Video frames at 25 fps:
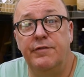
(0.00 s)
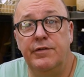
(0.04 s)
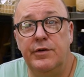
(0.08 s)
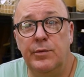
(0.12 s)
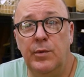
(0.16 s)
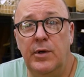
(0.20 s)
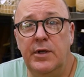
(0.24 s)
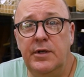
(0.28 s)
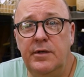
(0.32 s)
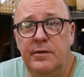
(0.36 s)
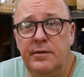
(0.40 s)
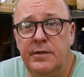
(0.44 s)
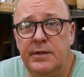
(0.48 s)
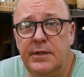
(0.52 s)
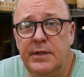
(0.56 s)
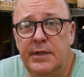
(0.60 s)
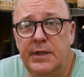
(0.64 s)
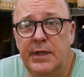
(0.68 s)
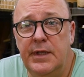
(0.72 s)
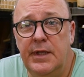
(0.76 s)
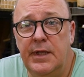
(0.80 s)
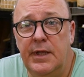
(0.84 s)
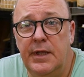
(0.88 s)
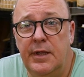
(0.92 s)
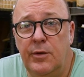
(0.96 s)
everyone.
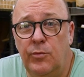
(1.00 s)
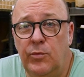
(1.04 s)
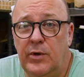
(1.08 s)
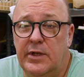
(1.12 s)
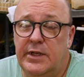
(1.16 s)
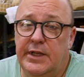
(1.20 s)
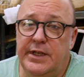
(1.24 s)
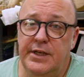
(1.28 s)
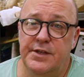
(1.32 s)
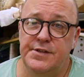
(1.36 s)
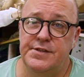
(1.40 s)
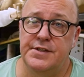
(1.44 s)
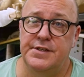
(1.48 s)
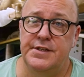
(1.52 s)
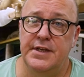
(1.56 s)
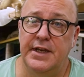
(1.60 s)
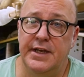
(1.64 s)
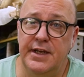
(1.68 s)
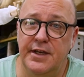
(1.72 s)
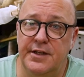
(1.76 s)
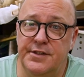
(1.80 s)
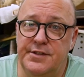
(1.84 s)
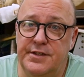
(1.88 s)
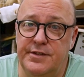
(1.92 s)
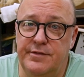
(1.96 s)
Well, here's a day
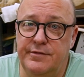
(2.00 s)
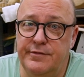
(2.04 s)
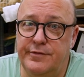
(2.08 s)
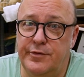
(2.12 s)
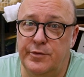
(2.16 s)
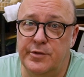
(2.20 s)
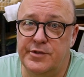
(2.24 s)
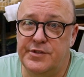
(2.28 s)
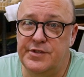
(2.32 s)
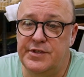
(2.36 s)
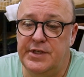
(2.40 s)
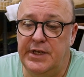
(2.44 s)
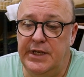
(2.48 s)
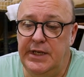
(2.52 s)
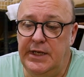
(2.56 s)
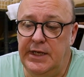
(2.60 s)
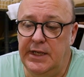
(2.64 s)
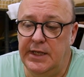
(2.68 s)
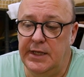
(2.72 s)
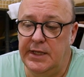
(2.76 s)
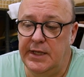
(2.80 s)
I didn't foresee.